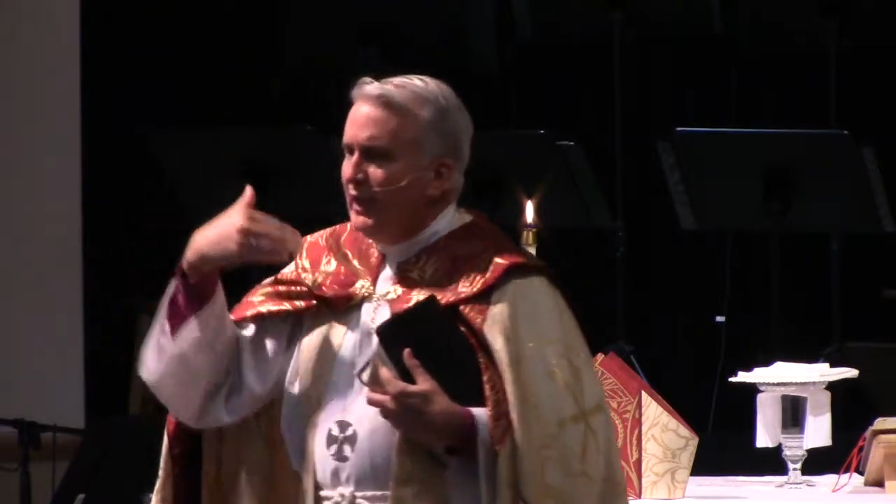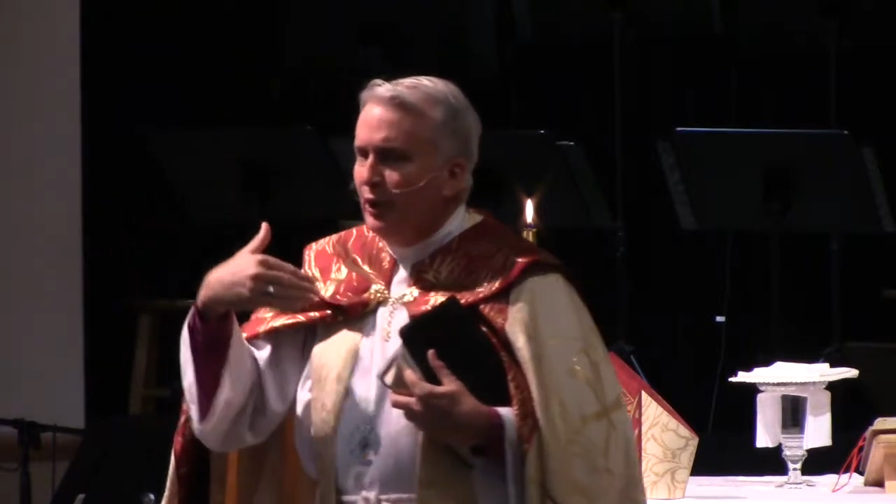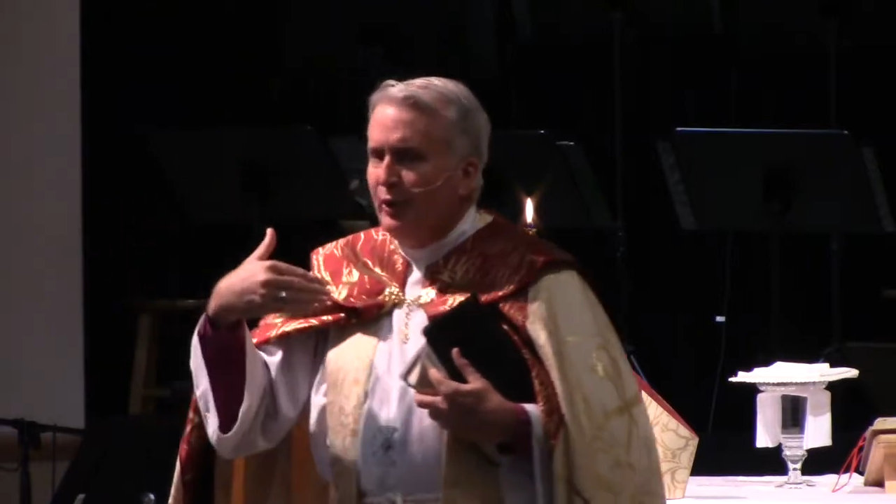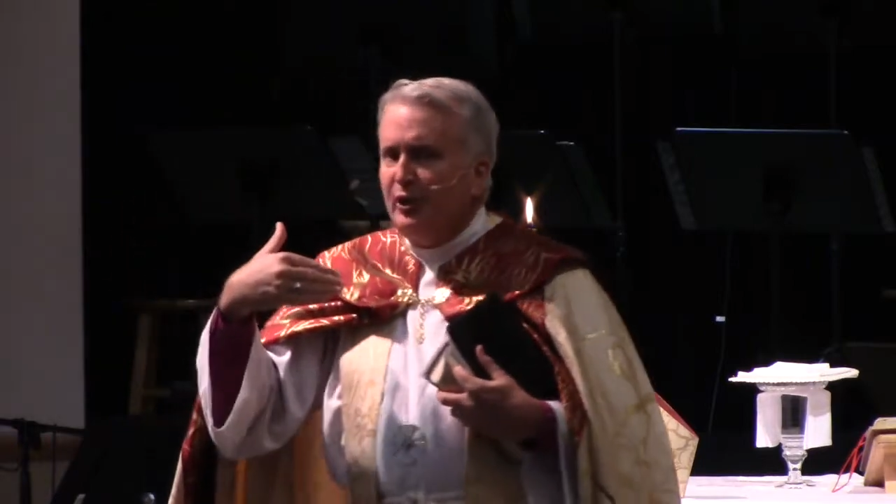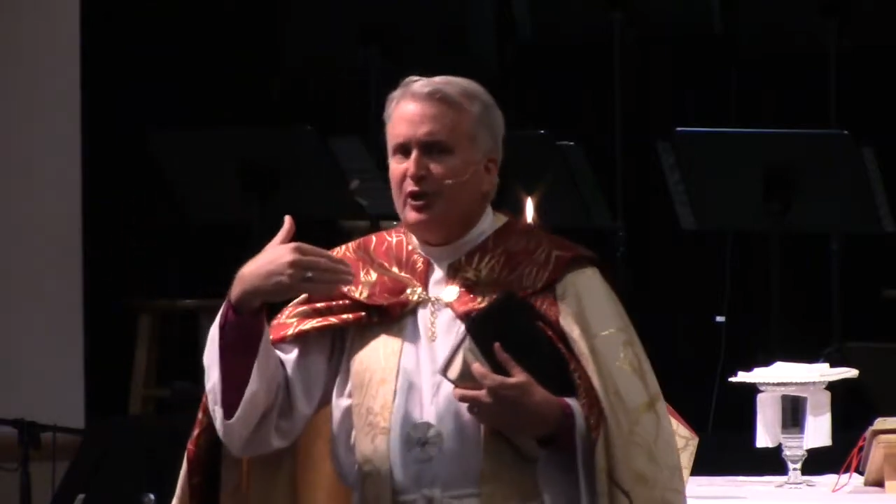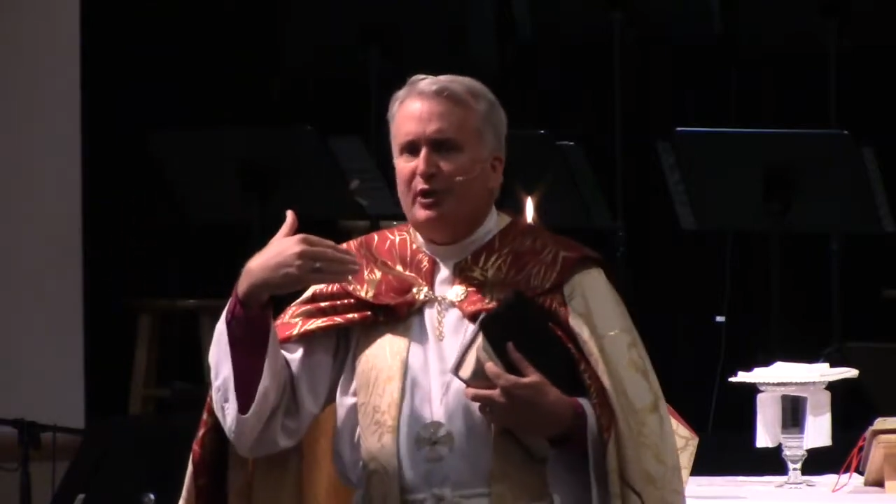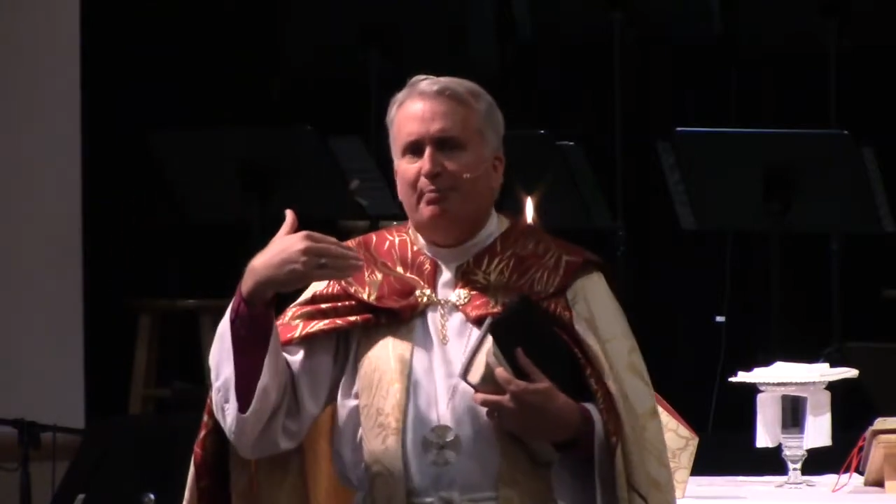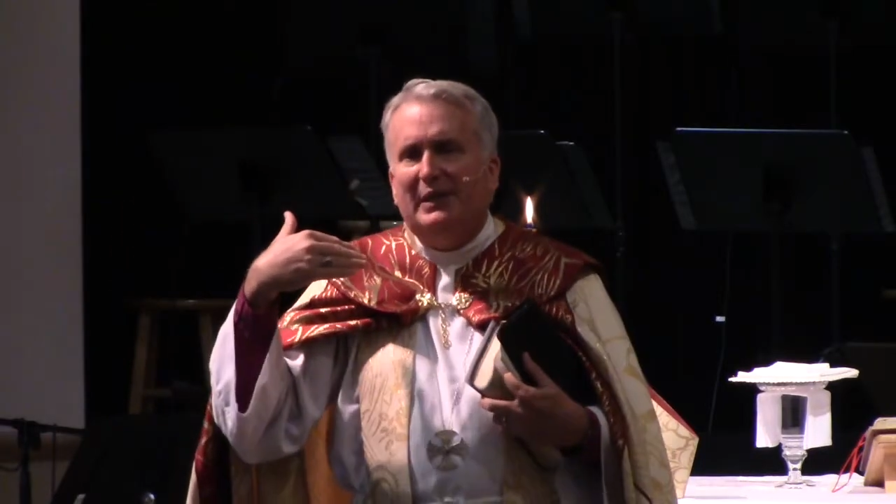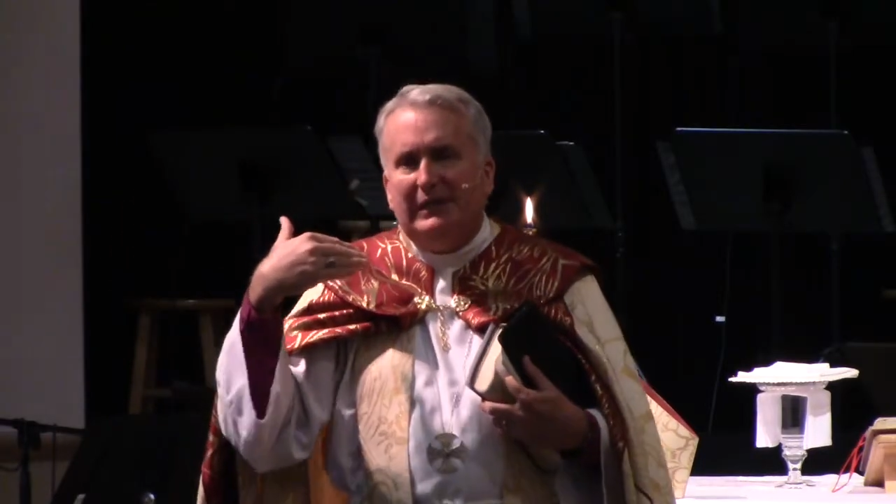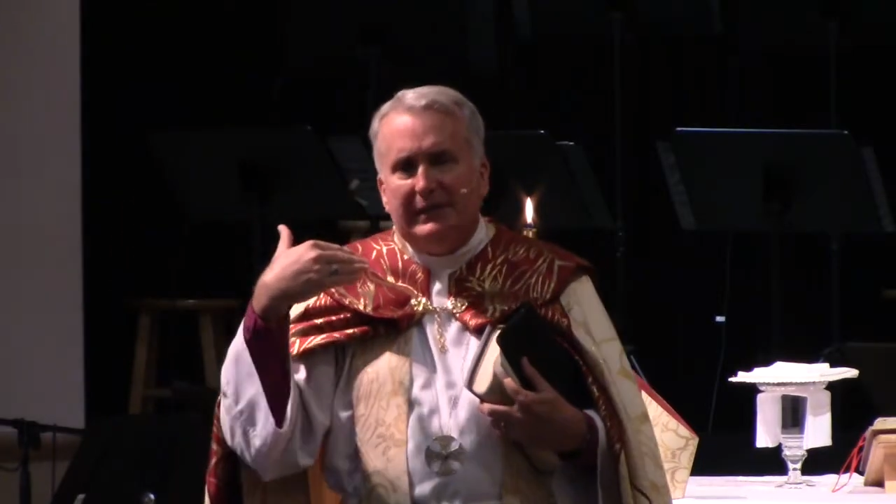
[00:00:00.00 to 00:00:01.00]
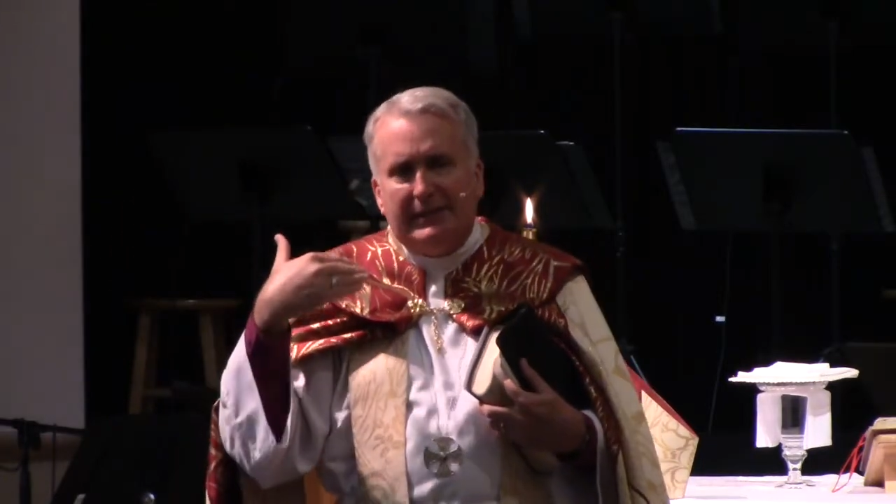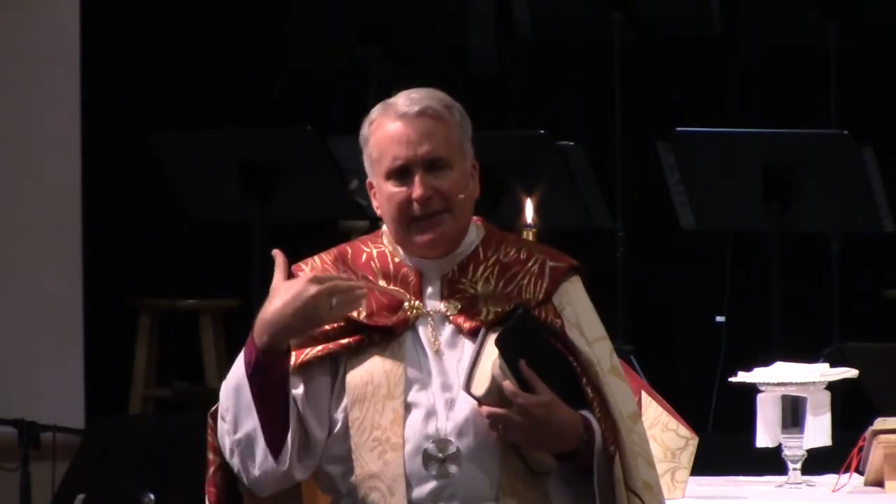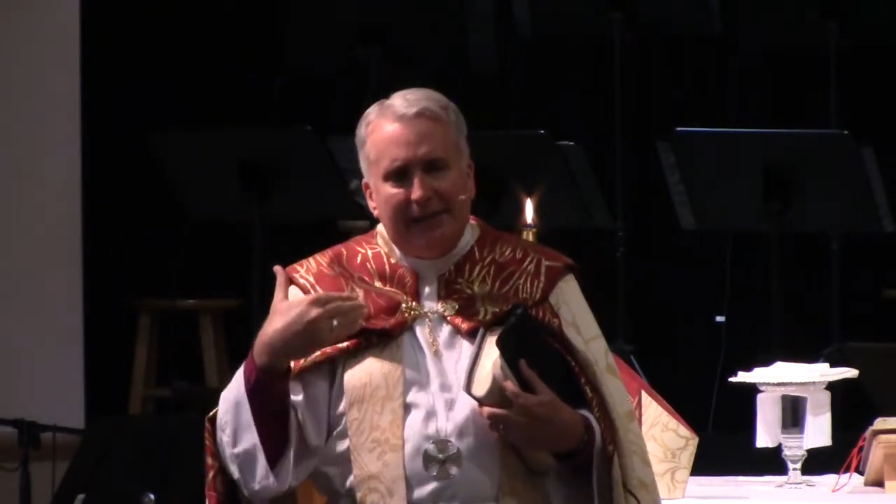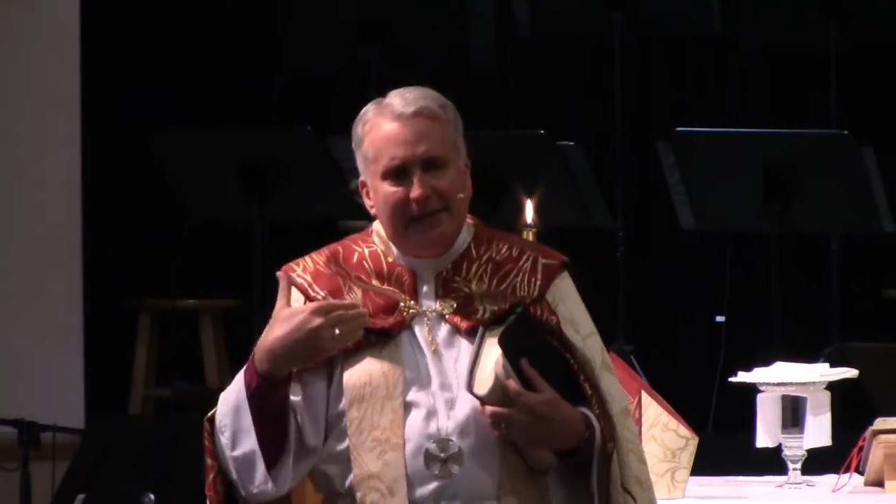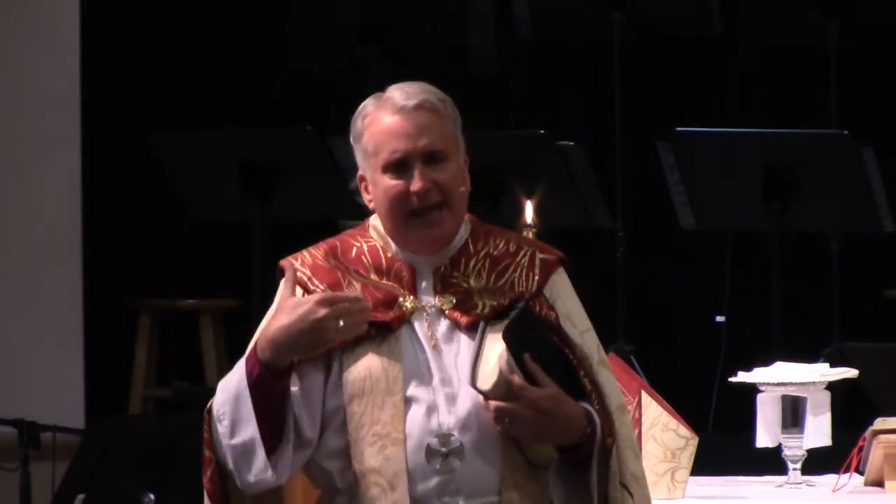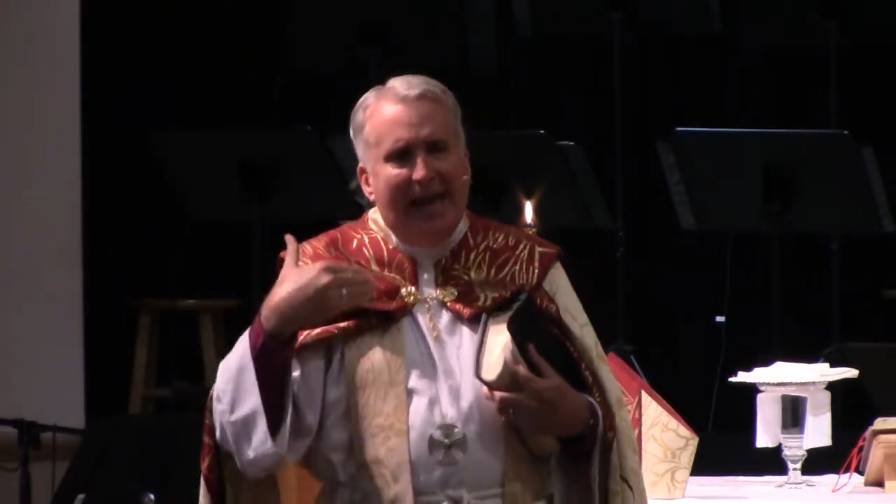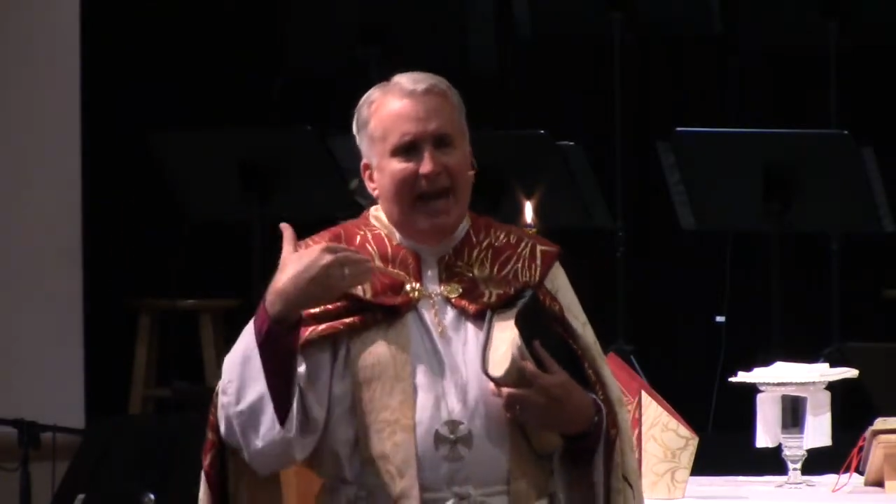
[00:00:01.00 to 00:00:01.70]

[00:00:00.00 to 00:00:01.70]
inner stability